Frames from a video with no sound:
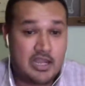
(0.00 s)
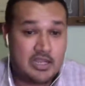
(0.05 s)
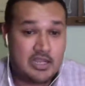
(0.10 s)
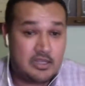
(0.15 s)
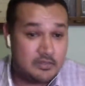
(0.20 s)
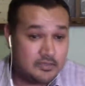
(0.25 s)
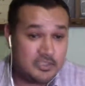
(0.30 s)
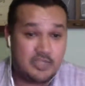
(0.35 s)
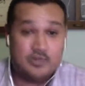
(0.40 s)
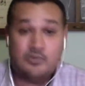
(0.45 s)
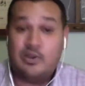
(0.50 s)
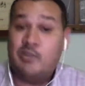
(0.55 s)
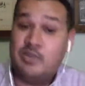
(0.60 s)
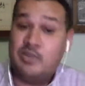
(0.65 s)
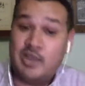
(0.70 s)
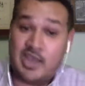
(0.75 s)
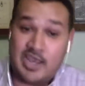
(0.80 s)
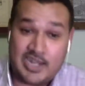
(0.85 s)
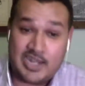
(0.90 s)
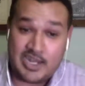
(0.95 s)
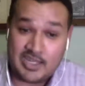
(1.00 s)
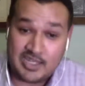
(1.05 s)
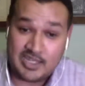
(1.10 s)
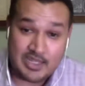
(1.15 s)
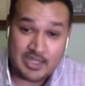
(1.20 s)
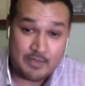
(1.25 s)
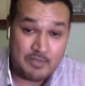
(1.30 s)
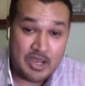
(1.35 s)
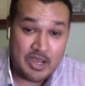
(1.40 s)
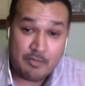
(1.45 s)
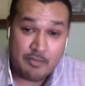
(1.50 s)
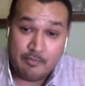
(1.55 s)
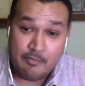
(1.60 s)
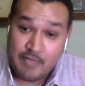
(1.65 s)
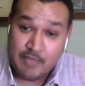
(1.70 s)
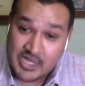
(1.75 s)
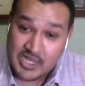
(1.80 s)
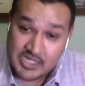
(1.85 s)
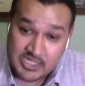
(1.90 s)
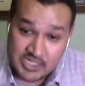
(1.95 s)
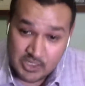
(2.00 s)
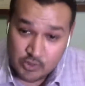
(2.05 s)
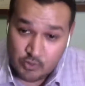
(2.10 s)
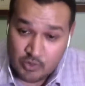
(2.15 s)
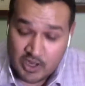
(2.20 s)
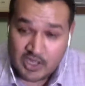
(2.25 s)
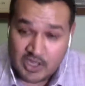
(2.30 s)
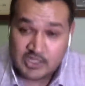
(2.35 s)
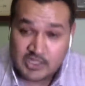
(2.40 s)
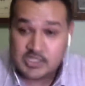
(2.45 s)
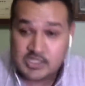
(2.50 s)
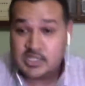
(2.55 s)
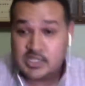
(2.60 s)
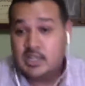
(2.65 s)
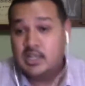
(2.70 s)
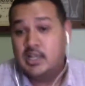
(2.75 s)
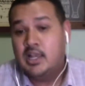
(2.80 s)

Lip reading: comes in right behind. I think they make amazing wines.